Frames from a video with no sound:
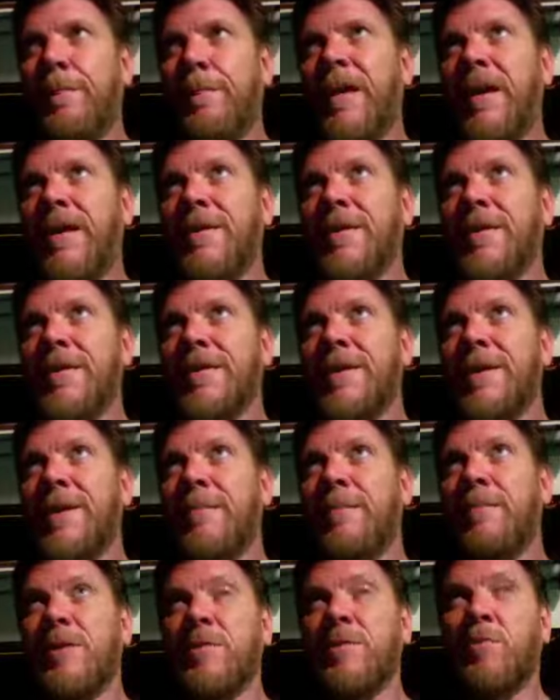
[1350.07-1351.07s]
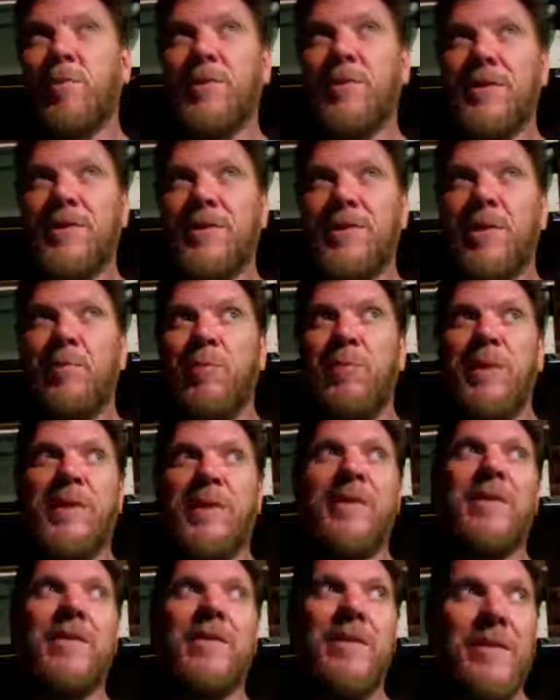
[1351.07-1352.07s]
it doesn't get much more
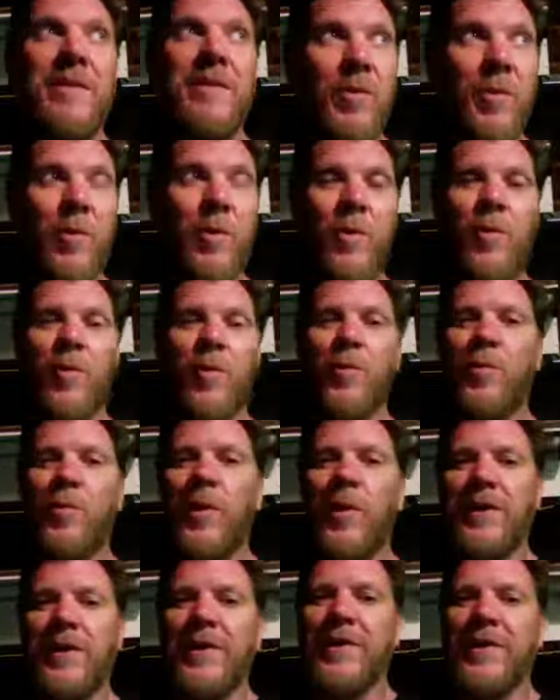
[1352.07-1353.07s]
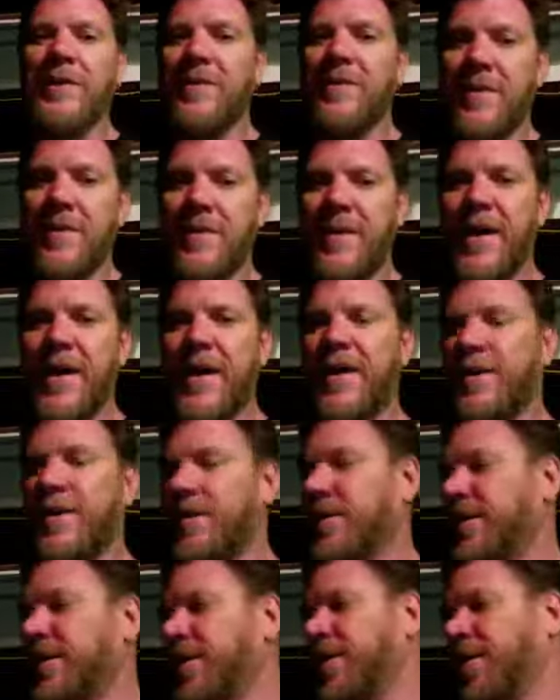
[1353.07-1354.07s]
dystopian or Orwellian than that,
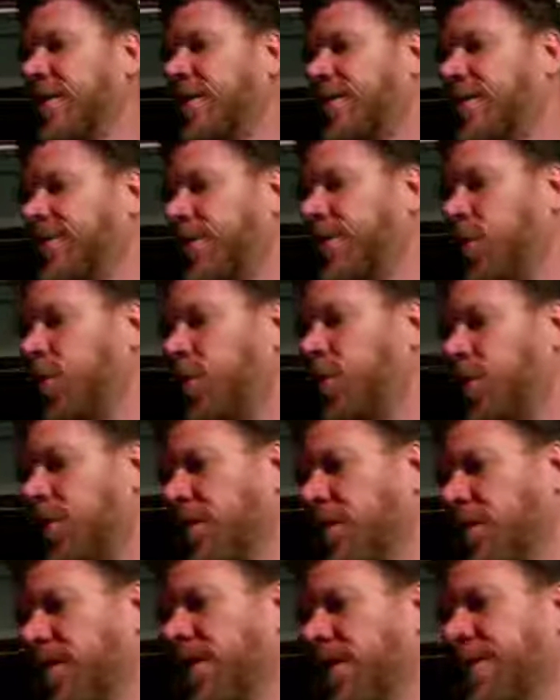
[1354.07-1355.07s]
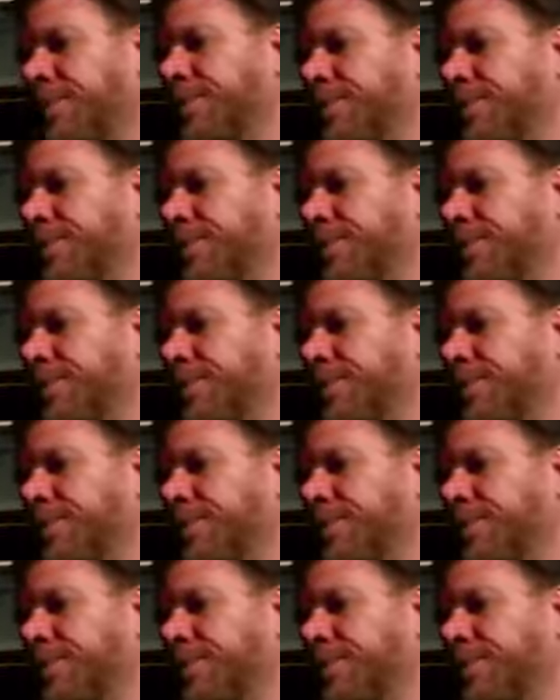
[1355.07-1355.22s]
you know, or,